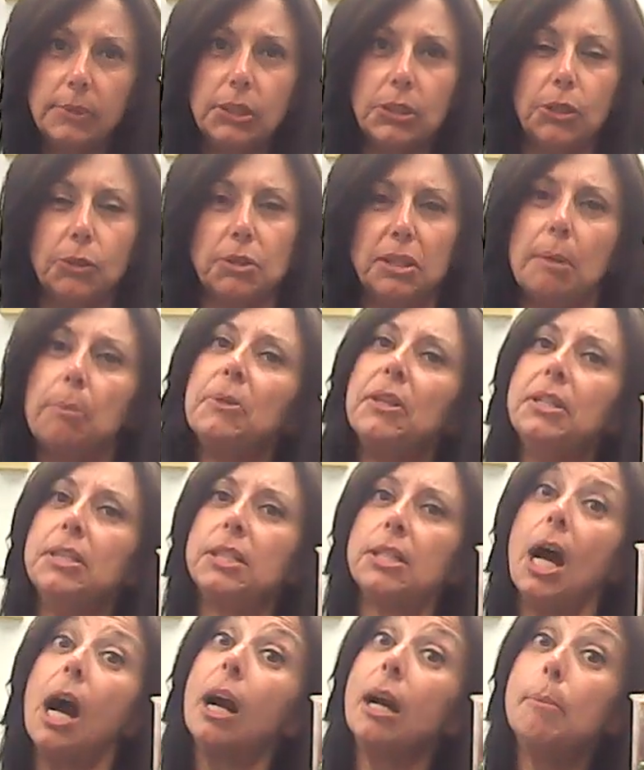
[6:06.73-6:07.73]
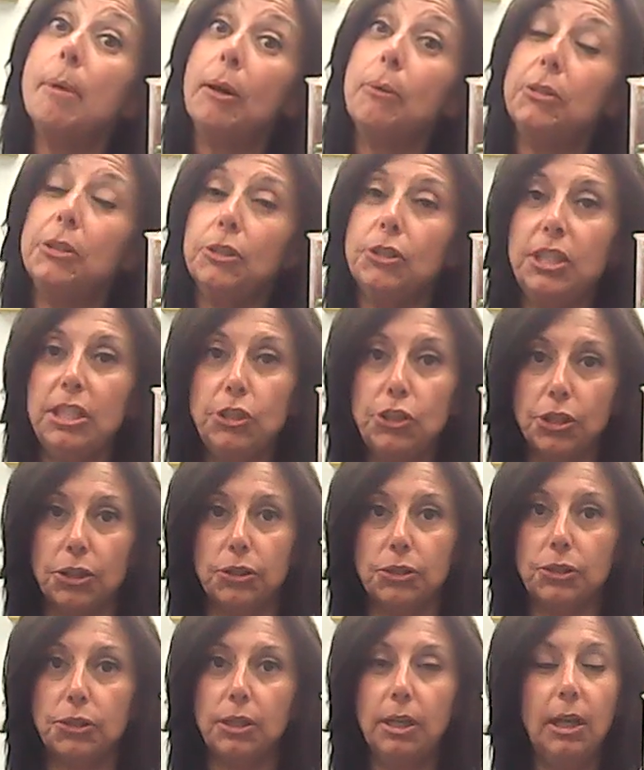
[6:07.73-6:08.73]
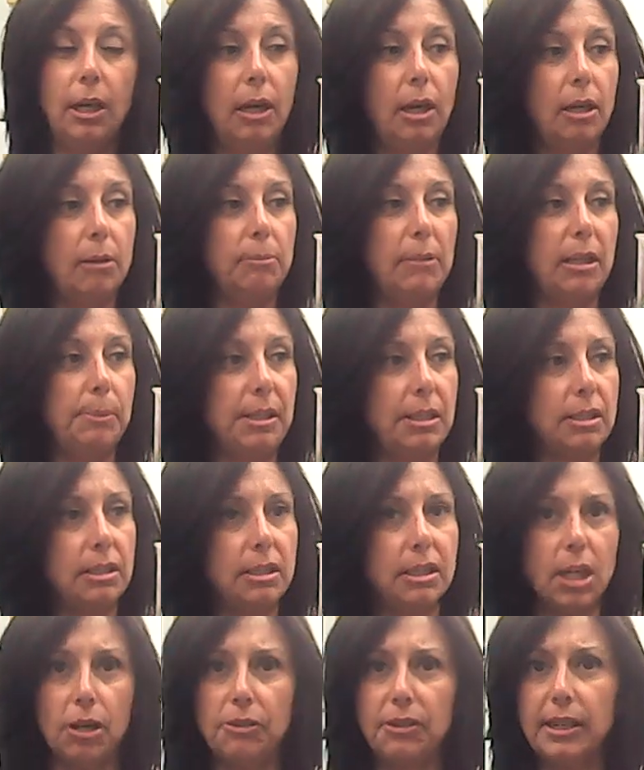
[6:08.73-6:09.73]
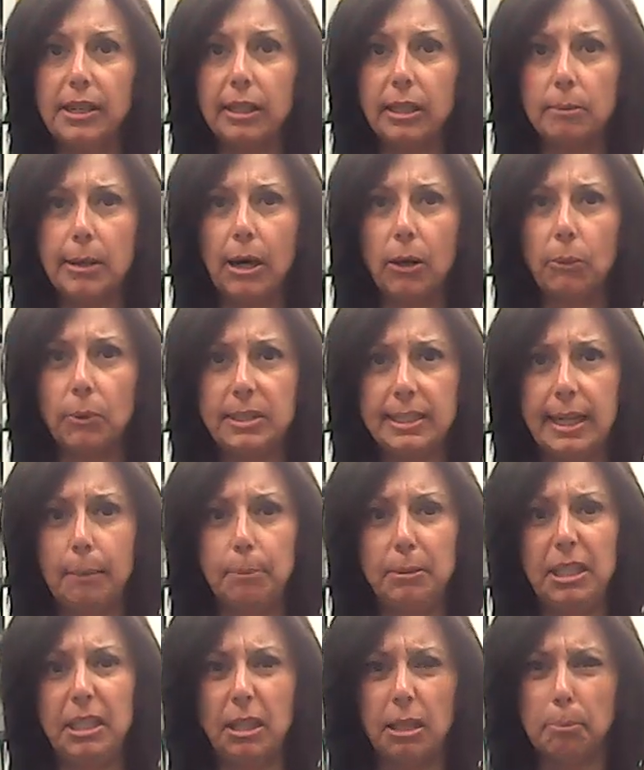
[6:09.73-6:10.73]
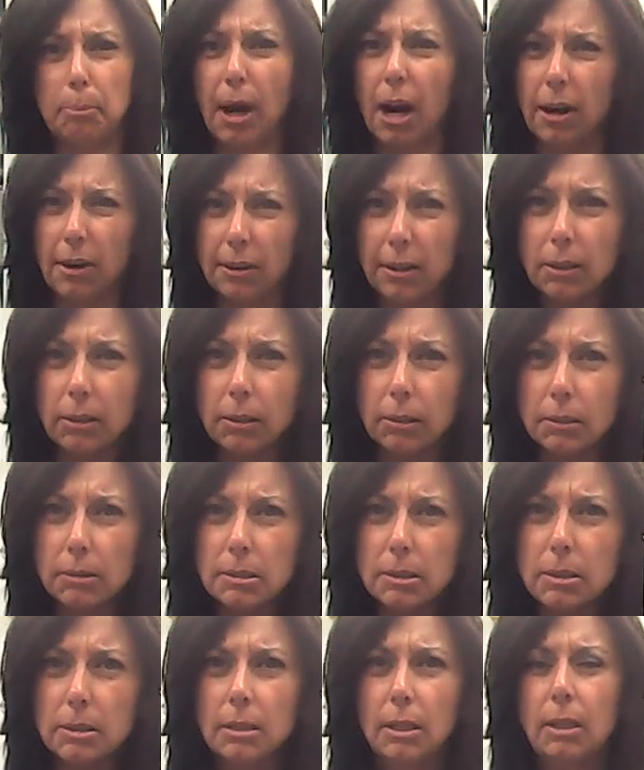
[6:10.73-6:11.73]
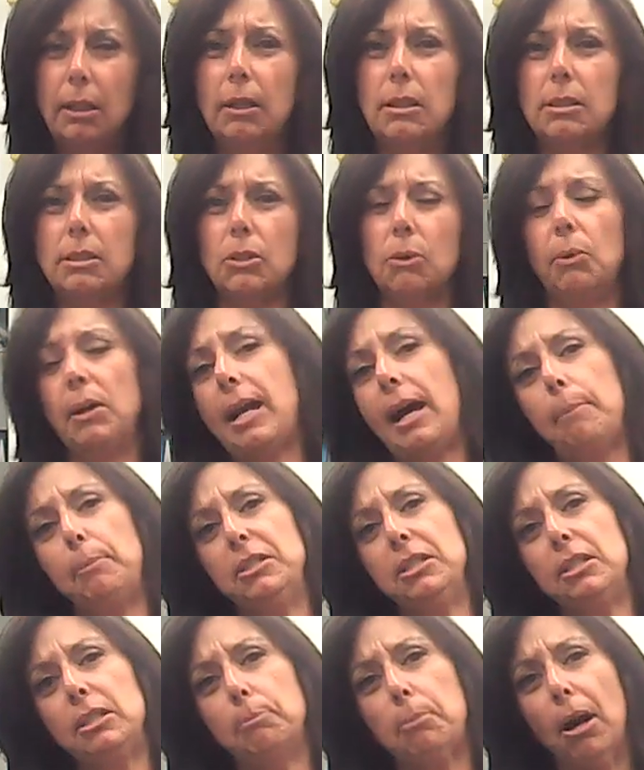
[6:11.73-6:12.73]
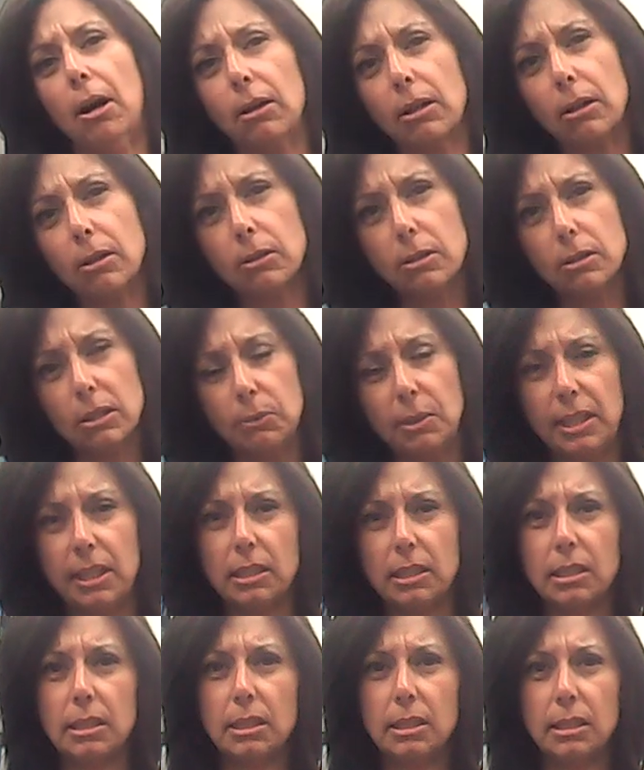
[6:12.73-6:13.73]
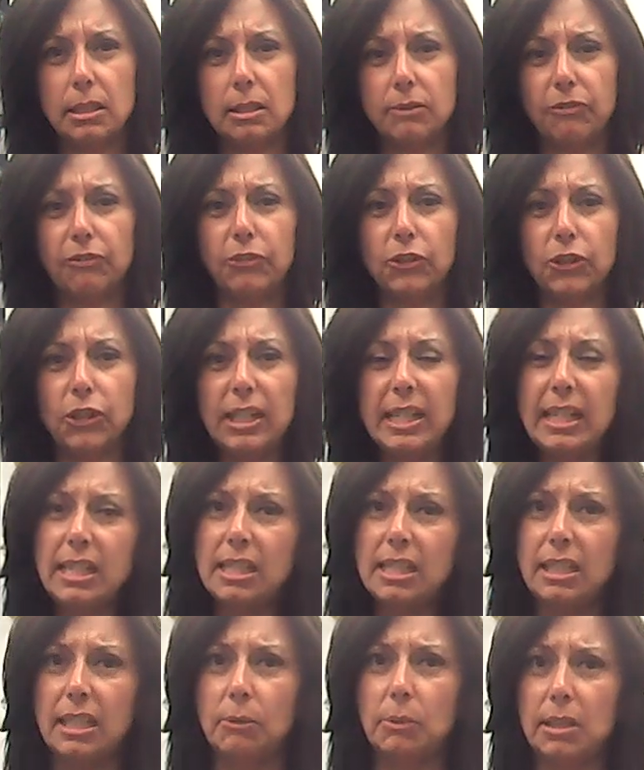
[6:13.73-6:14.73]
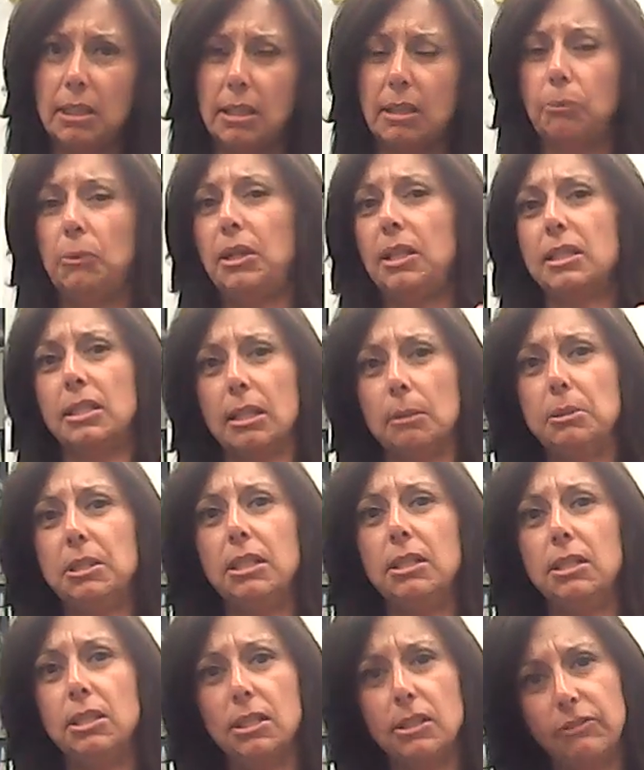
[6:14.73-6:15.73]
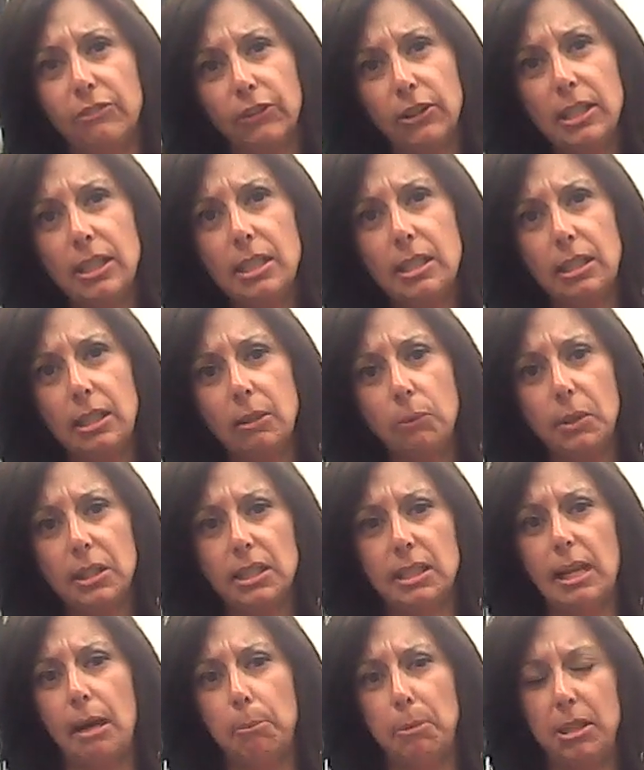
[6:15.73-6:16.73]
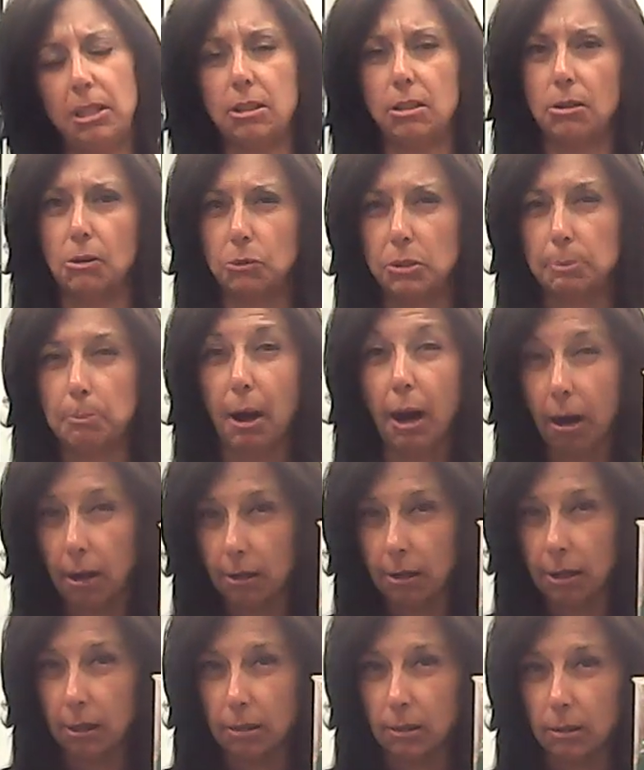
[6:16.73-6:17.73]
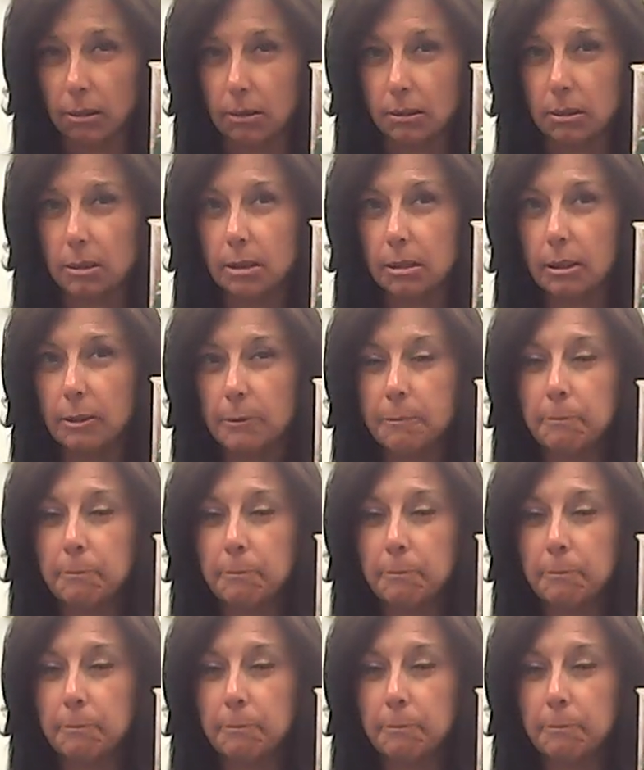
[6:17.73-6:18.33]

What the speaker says: So something to talk about with your teachers. Maybe start thinking about what's happening to the particles. So what happens to particles when it's freezing? When a substance is freezing, what is happening to those particles?